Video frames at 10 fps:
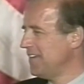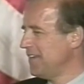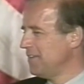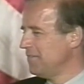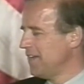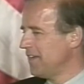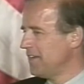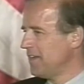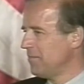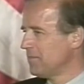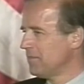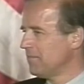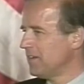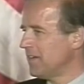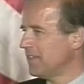You've had a number of
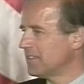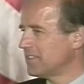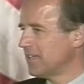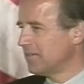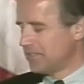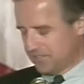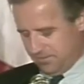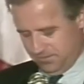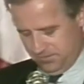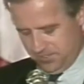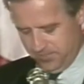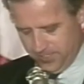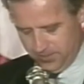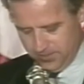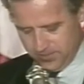very distinguished
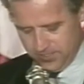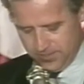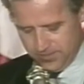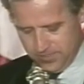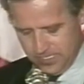speakers, and